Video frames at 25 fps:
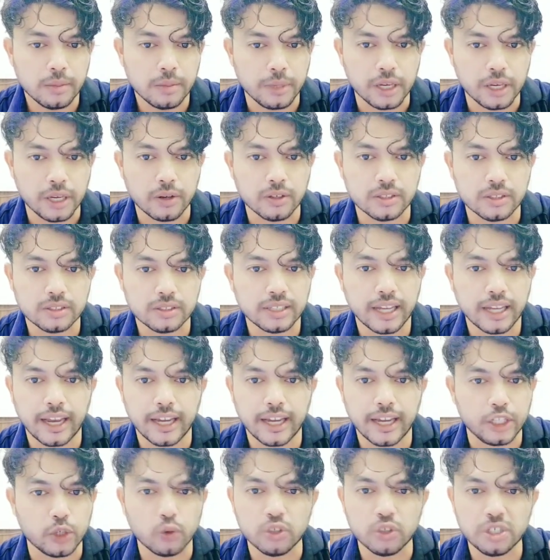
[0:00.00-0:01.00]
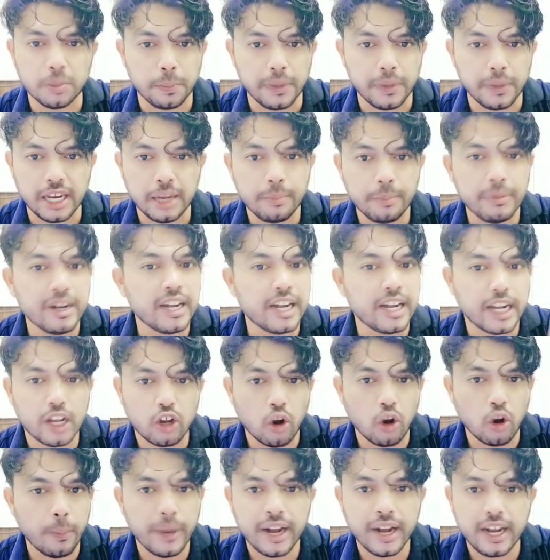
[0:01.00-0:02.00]
because I don't believe in
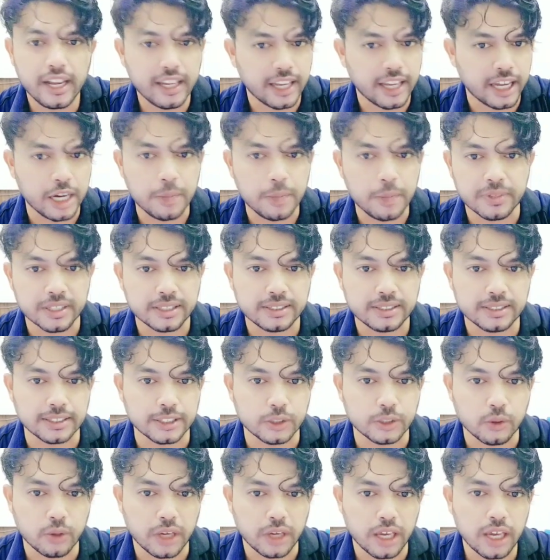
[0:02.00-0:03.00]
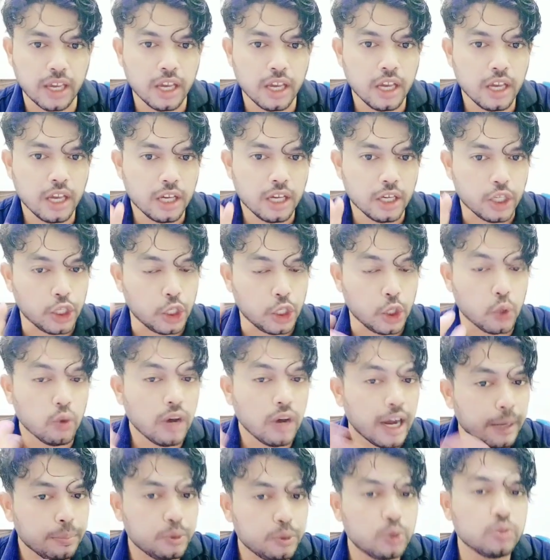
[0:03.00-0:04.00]
recommending any person. Okay, you
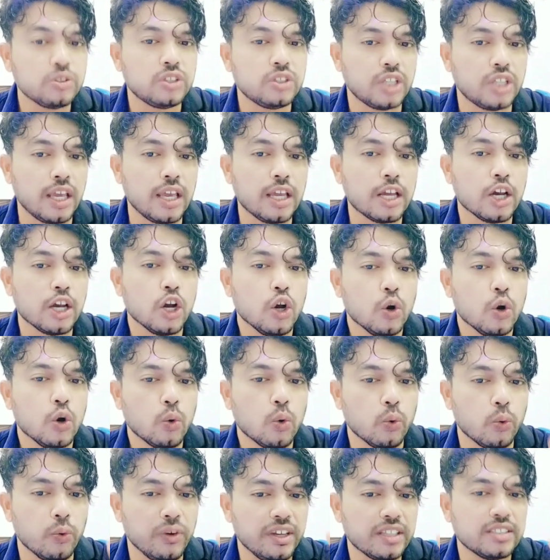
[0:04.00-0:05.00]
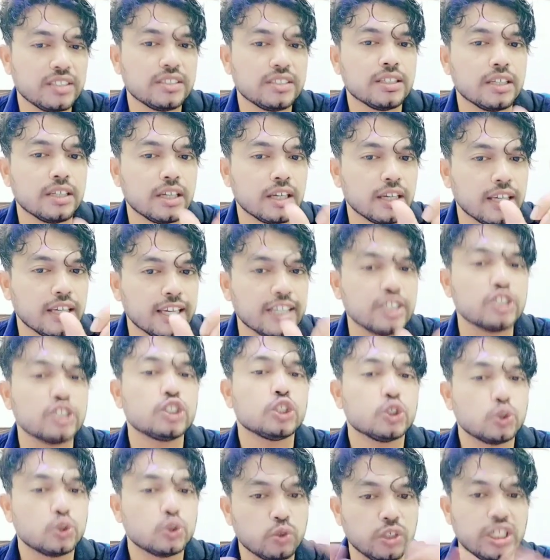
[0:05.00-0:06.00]
have to think which is
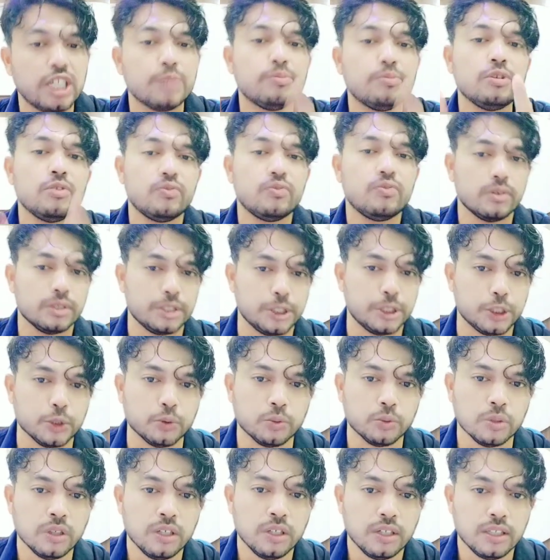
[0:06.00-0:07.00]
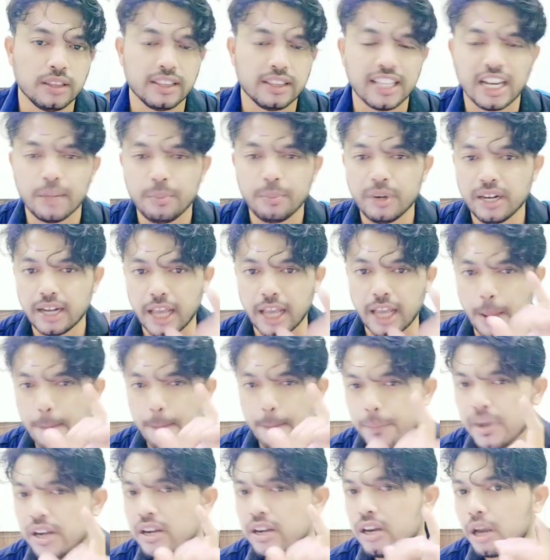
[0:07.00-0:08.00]
suitable for you. There have been
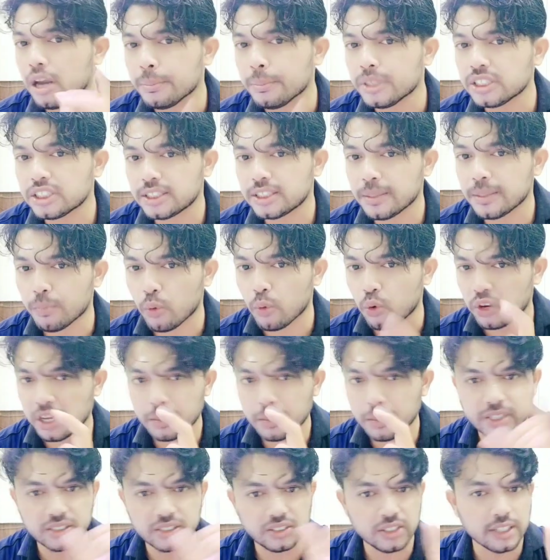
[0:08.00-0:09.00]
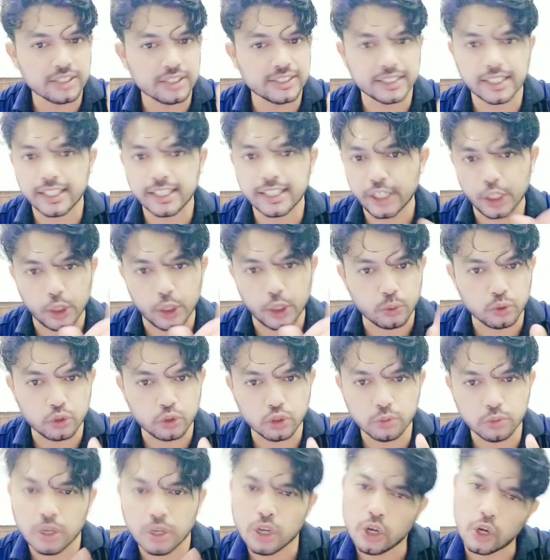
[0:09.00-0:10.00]
ample numbers of motivational channel on
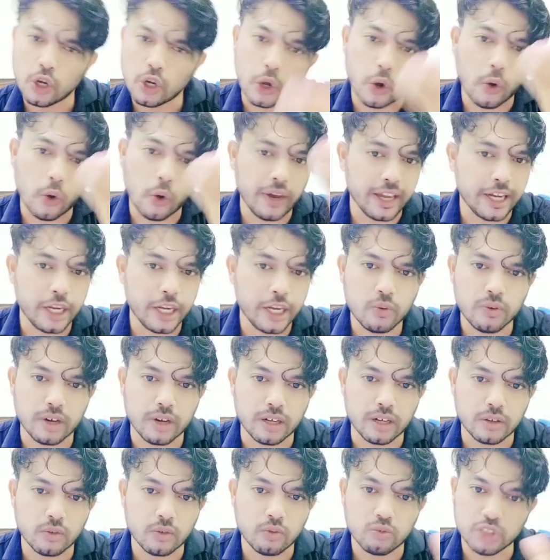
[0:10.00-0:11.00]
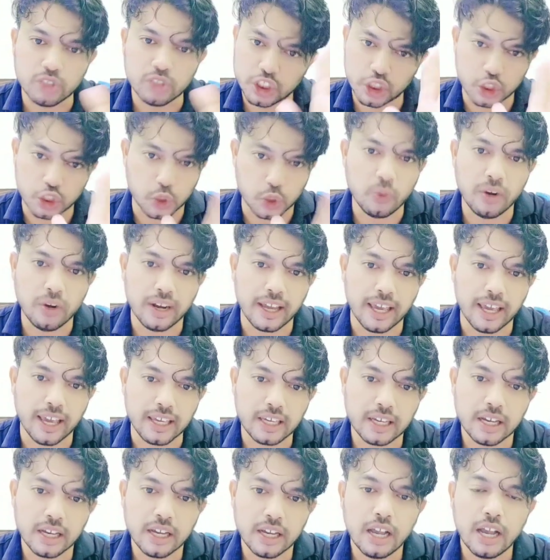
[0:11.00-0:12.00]
YouTube. Go anyone which you
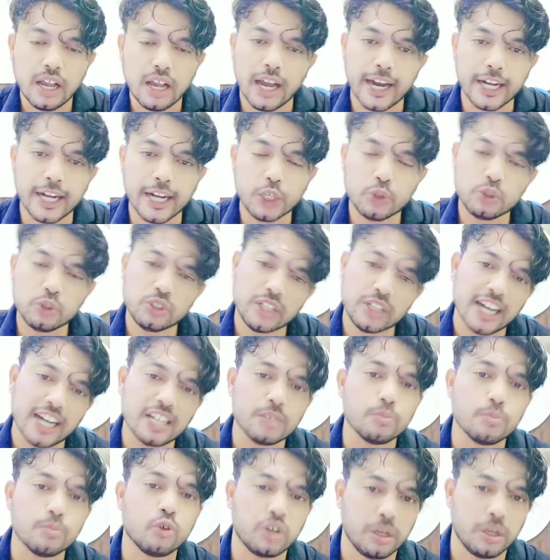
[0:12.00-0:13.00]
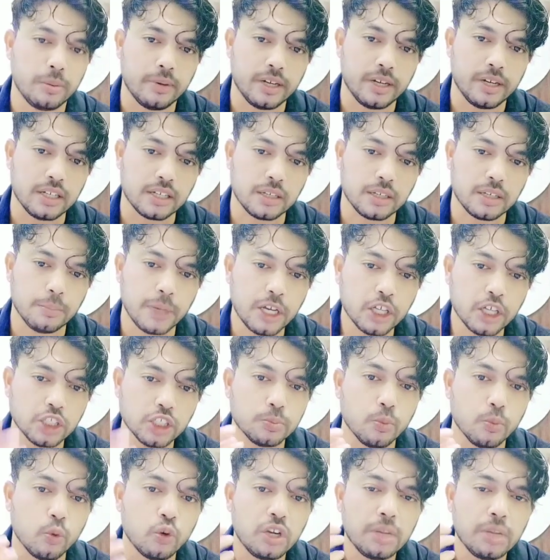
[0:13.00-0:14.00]
like and you start motivating,
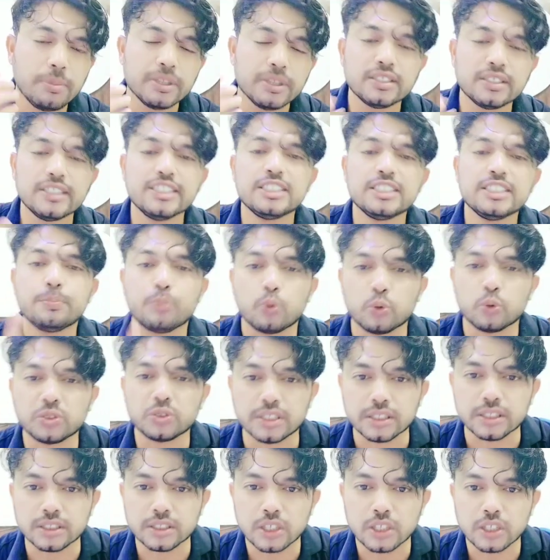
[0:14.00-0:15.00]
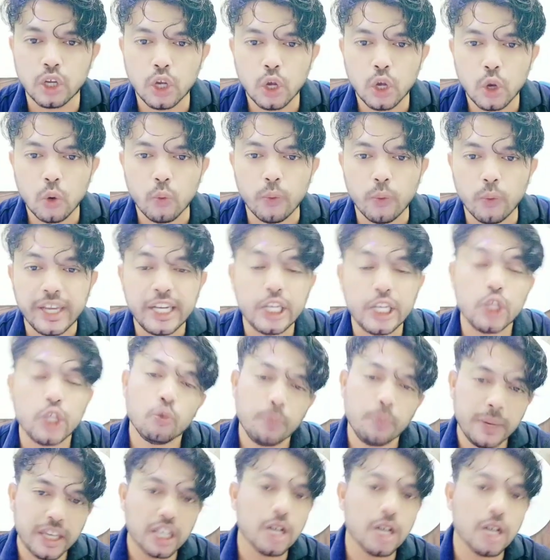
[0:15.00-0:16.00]
because motivation is a process. When
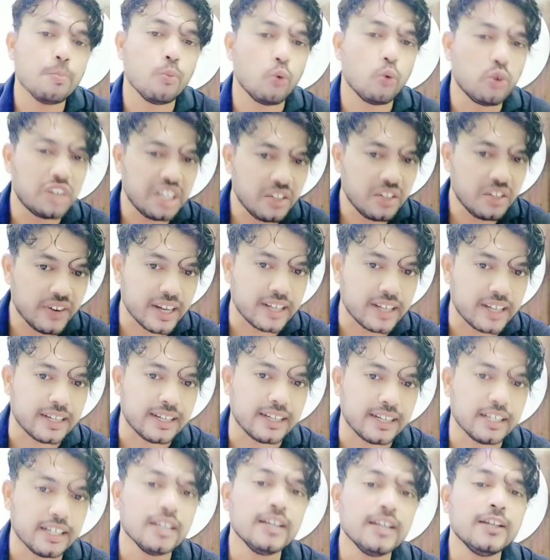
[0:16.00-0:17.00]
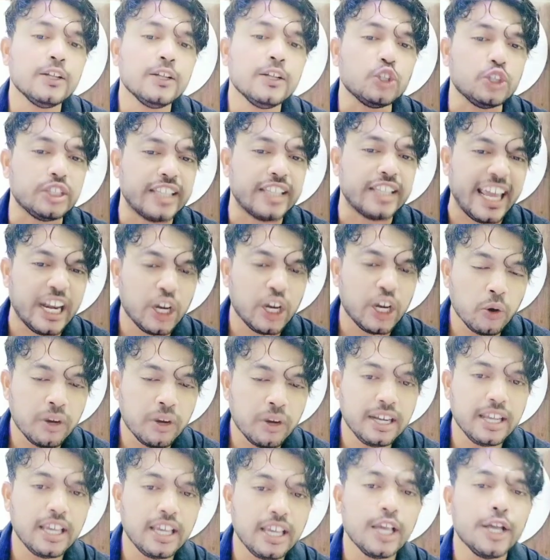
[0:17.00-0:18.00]
you become motivated, then
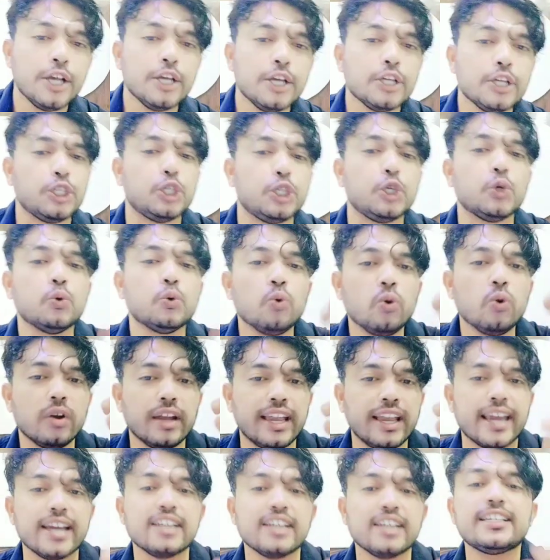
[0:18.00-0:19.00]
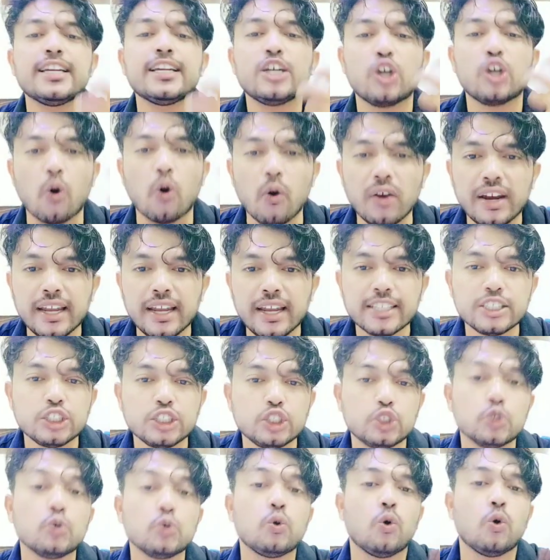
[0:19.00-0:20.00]
only you get a
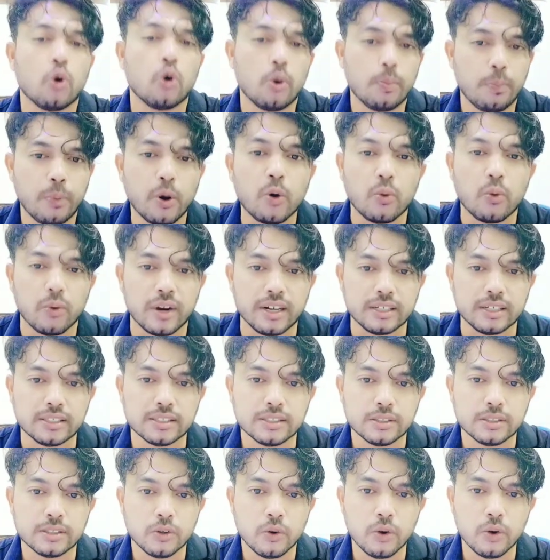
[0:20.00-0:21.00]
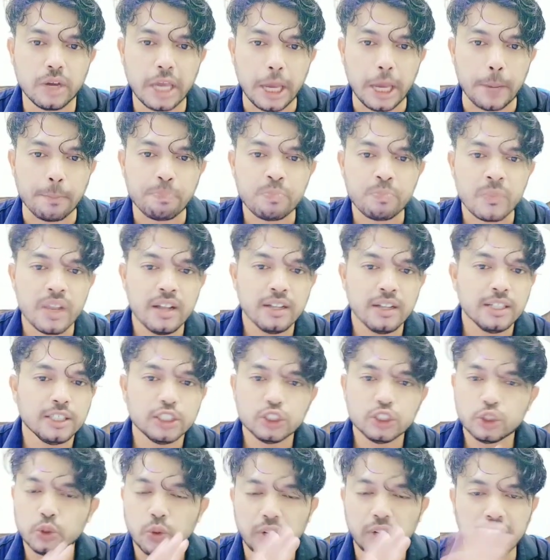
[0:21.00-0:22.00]
knowledge to go forward. Okay,
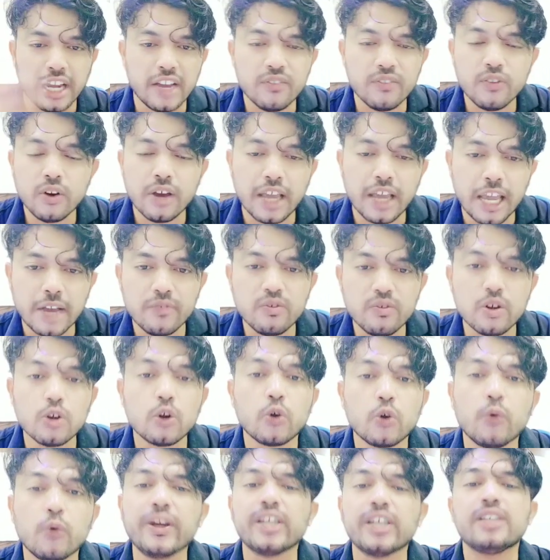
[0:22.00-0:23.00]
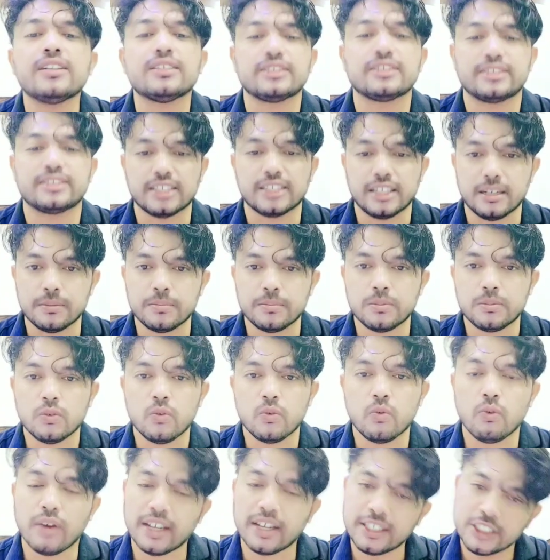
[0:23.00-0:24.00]
so never ever quit yourself.
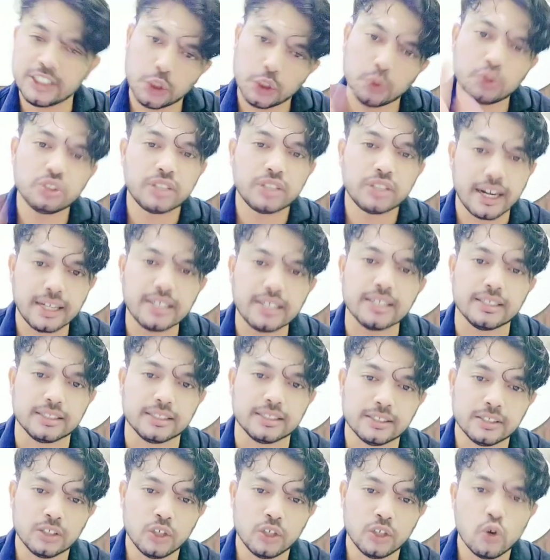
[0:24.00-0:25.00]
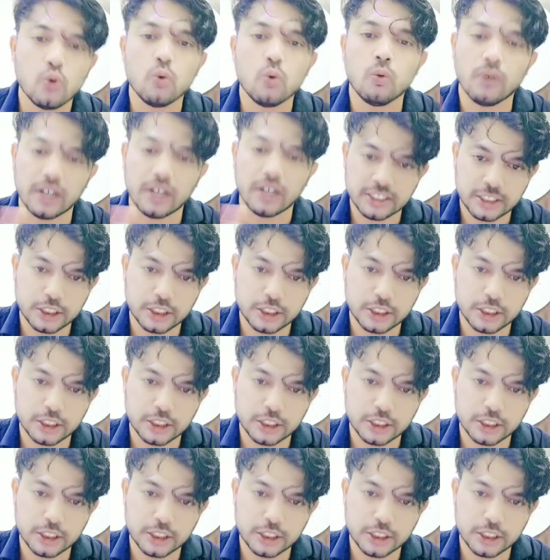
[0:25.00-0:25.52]
Once you started, you